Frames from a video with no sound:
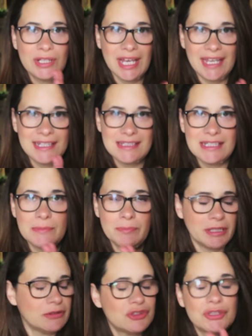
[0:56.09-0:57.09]

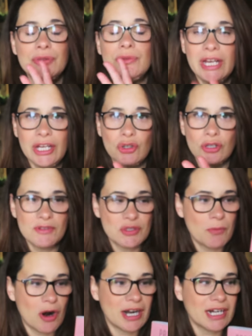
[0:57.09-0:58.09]
KDP, to
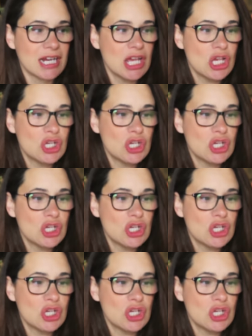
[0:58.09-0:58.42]
IngramSpark.